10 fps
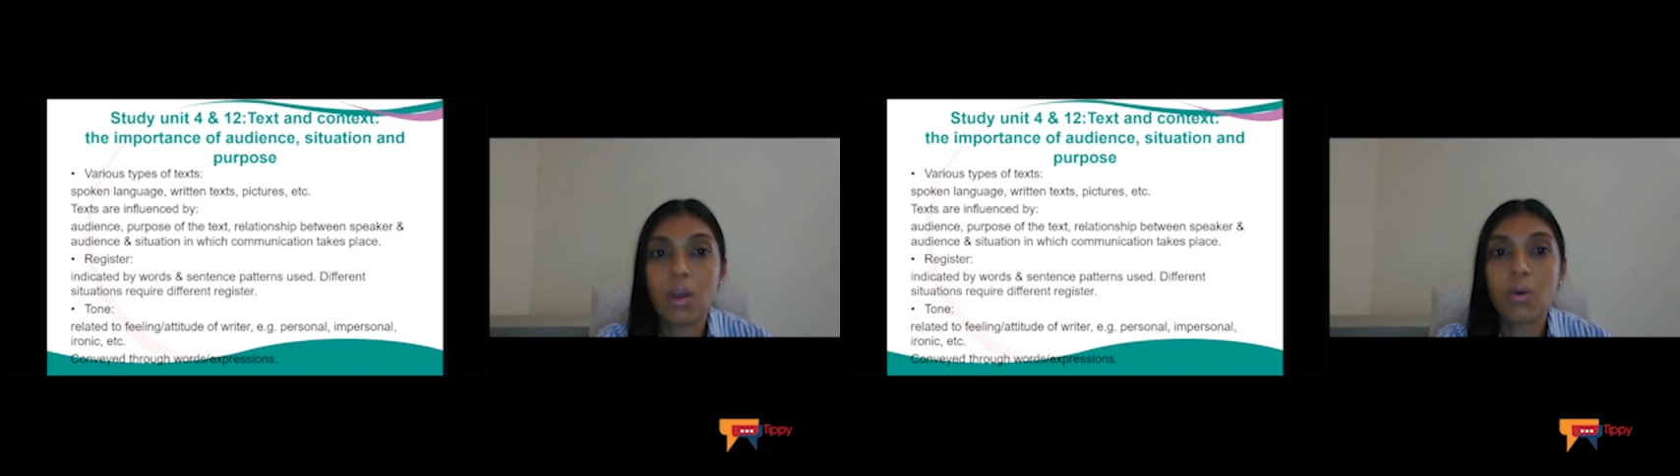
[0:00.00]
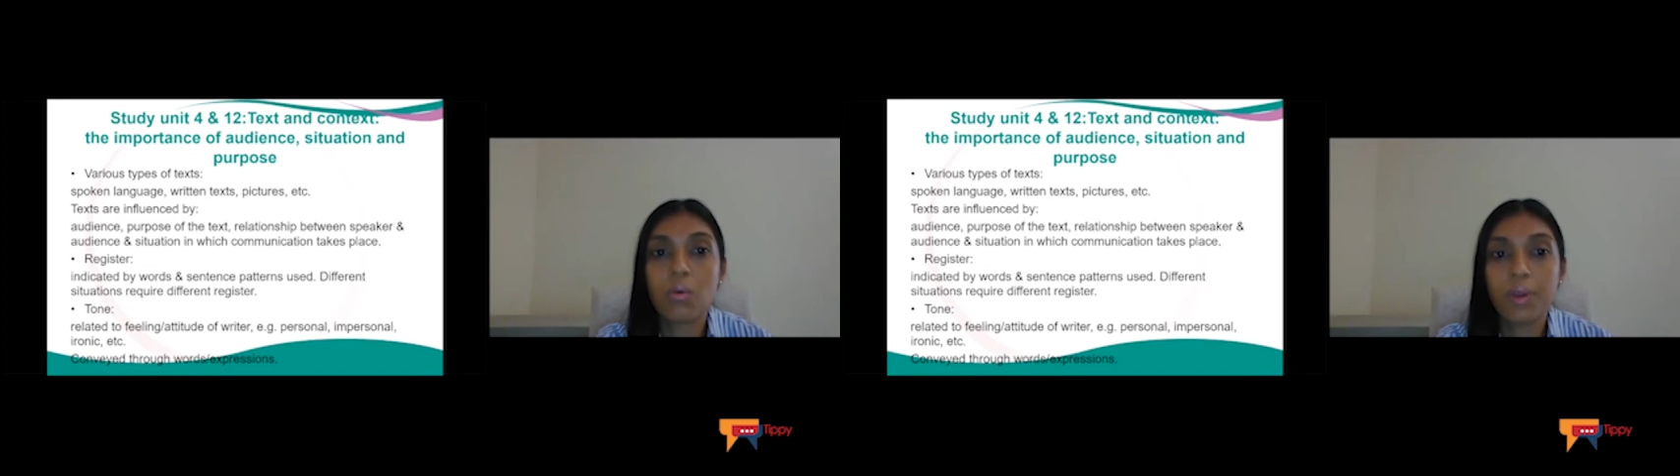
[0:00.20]

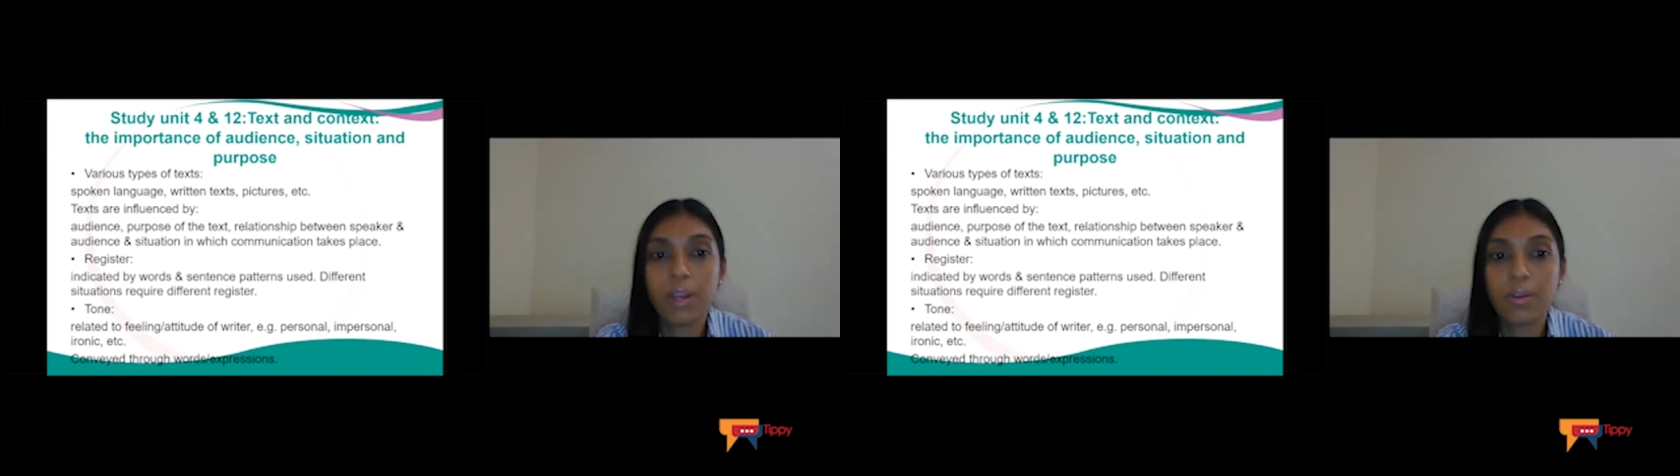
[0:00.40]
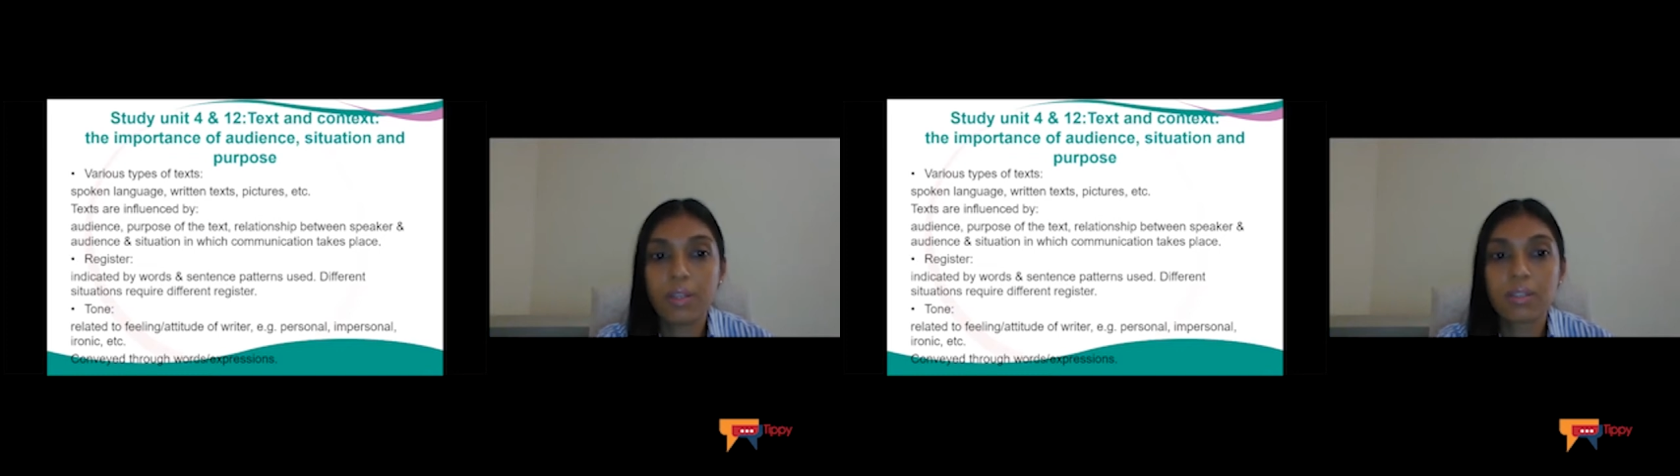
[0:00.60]

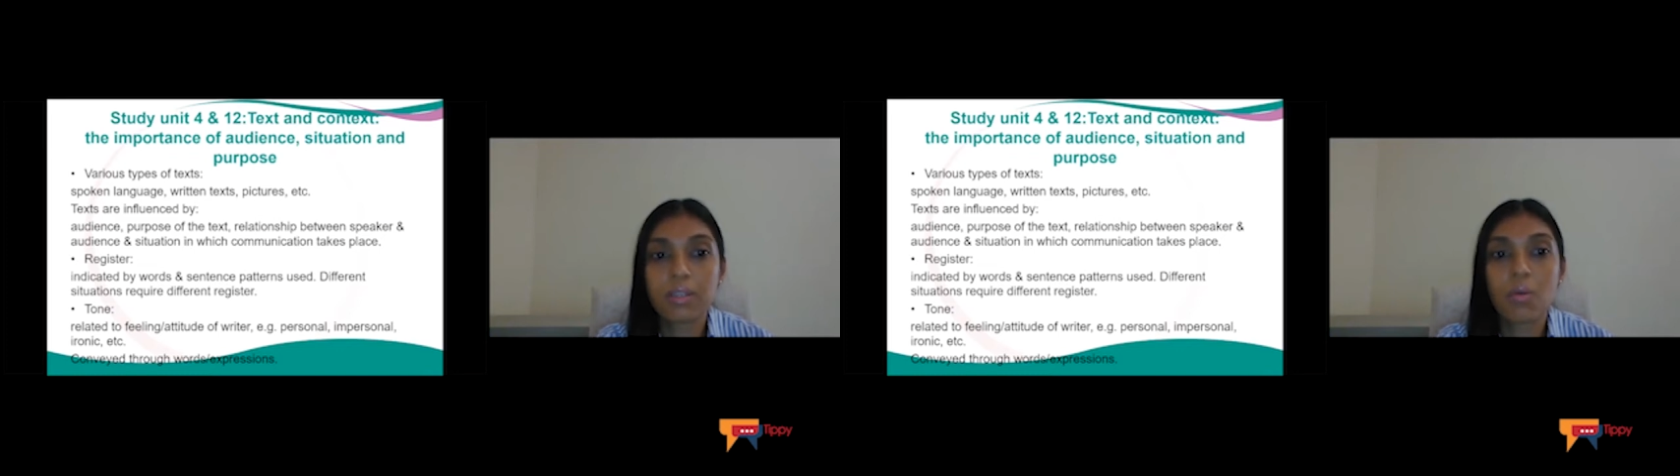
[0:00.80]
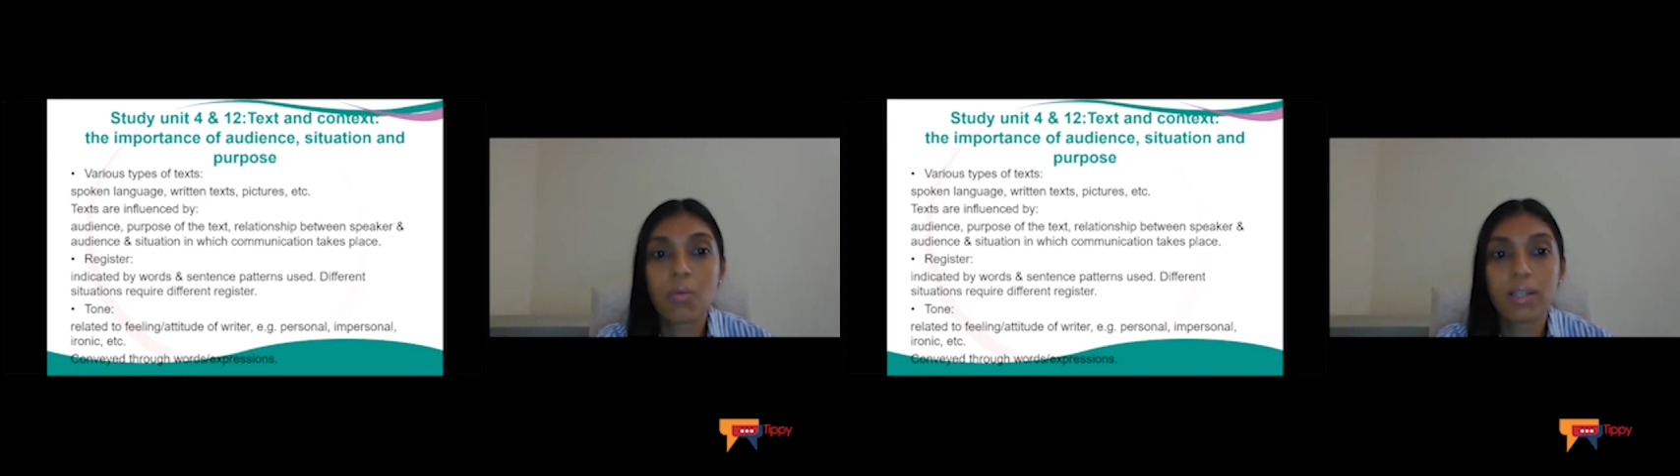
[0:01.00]
whereas
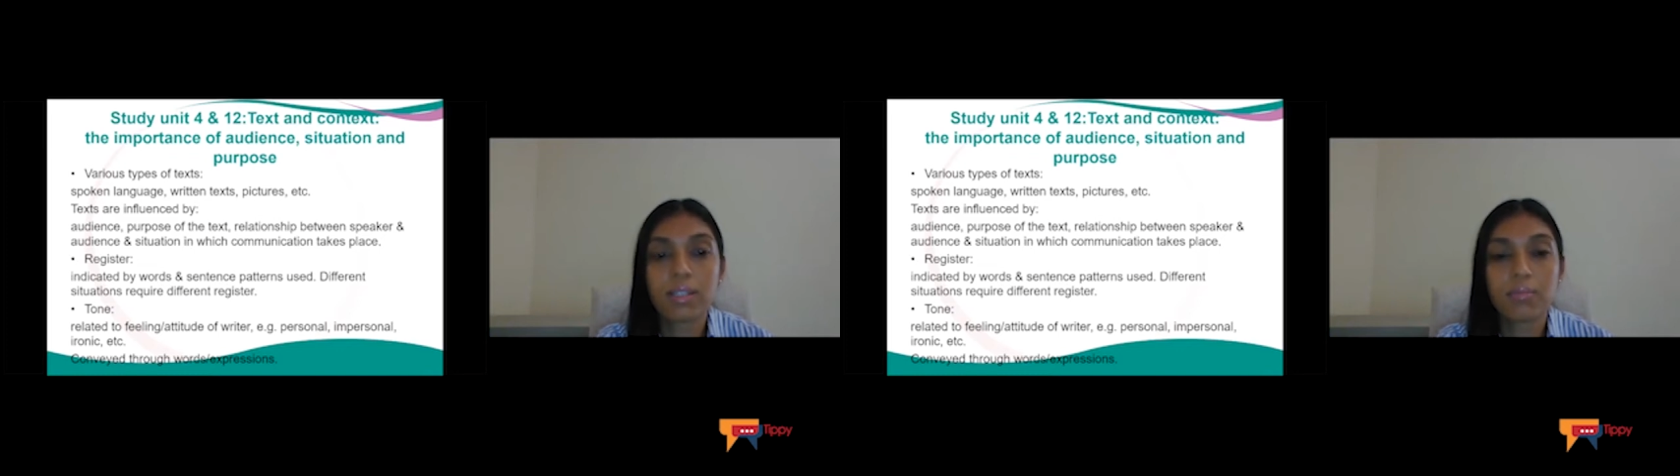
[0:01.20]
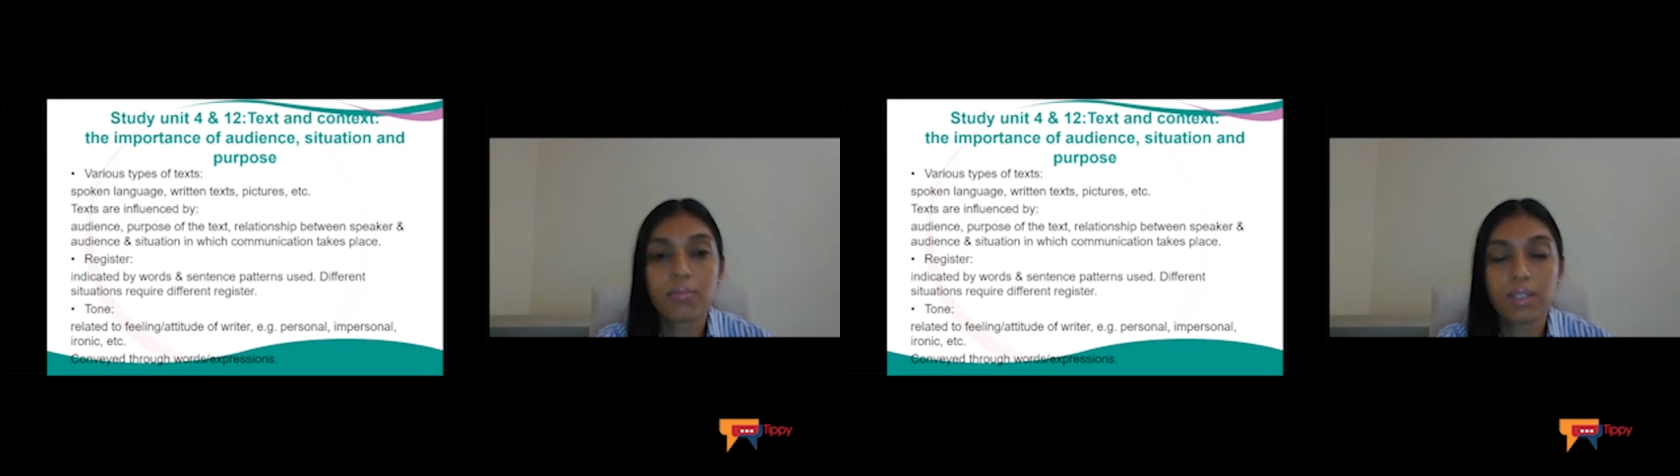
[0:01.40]
a
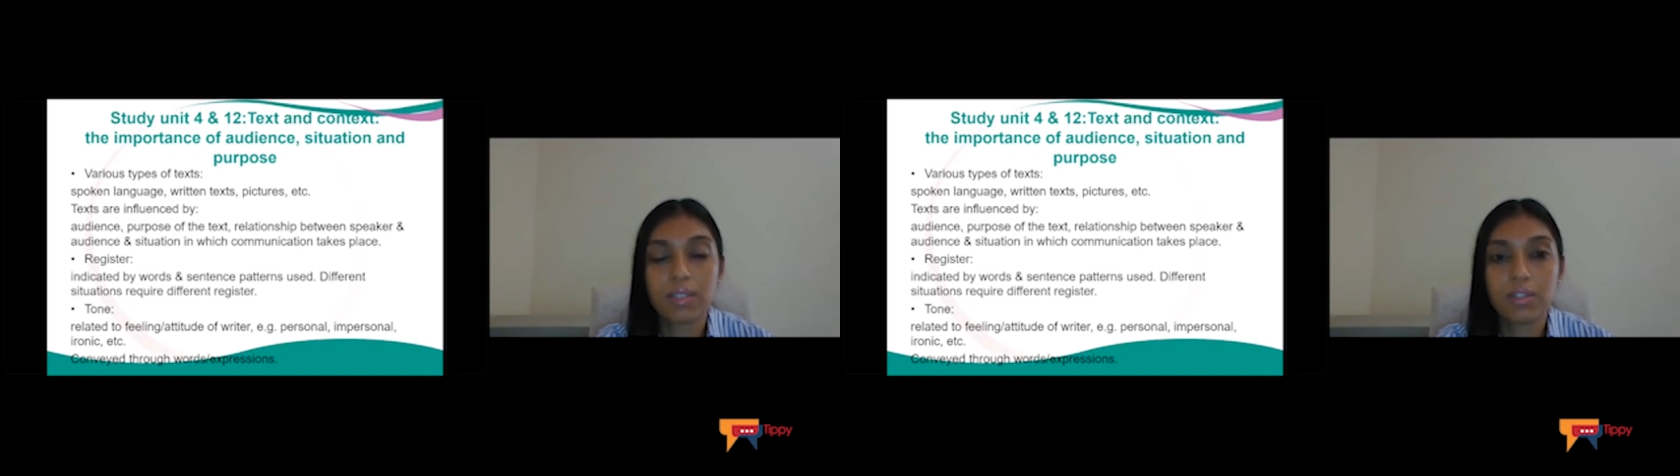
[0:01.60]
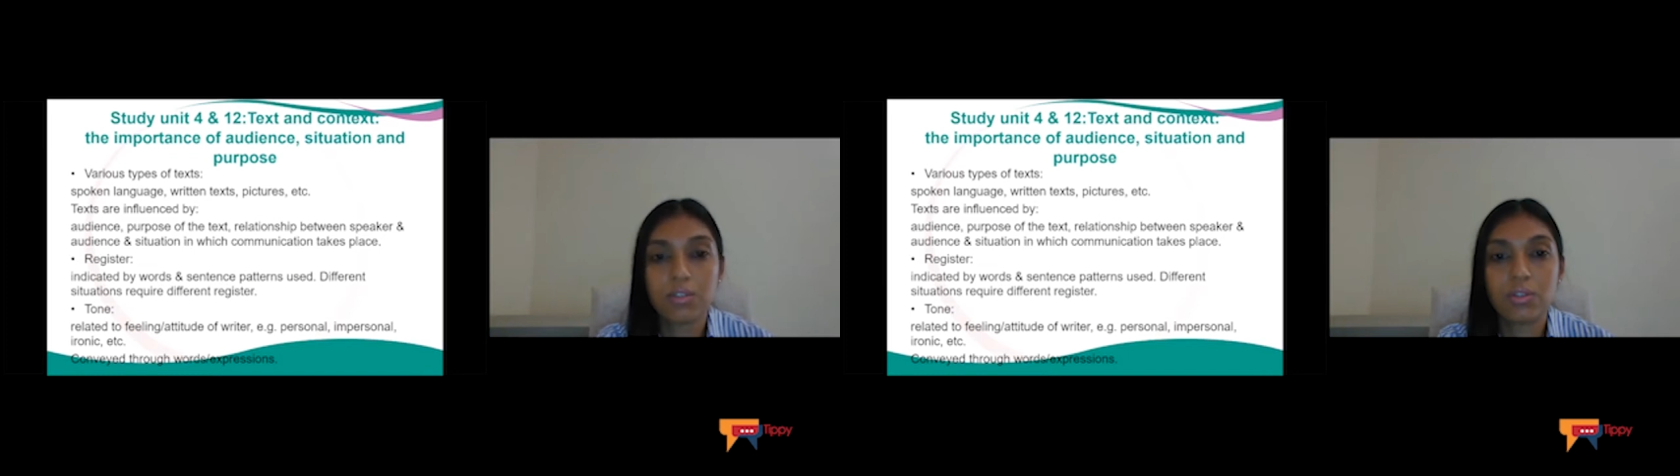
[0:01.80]
WhatsApp
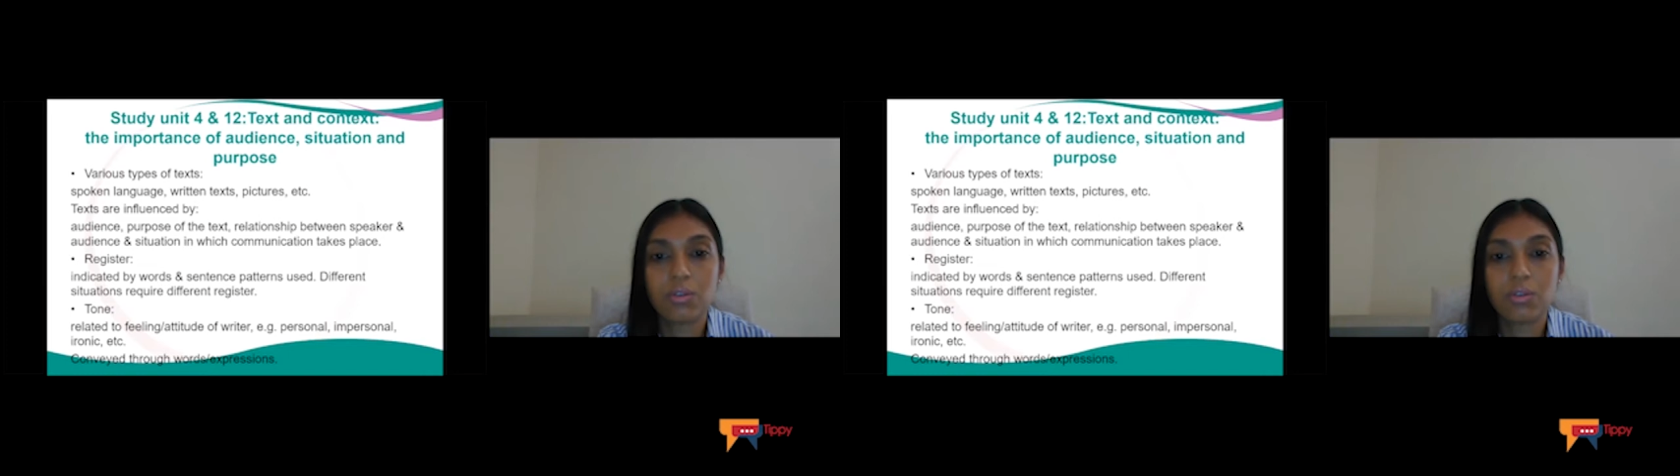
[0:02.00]
message